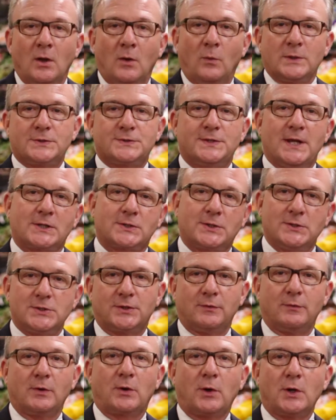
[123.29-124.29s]
What sections
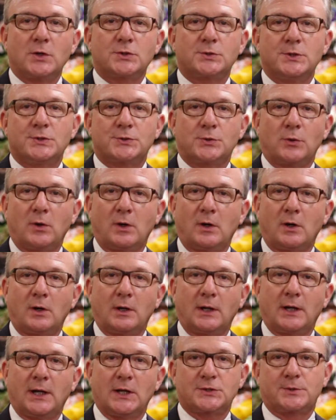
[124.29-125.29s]
of a grocery store are
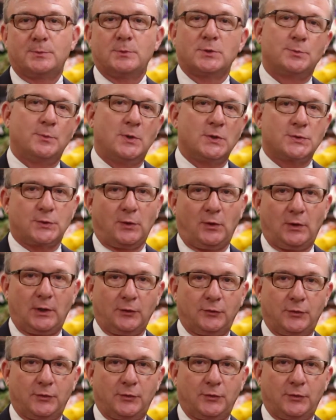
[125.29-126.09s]
our customers most loyal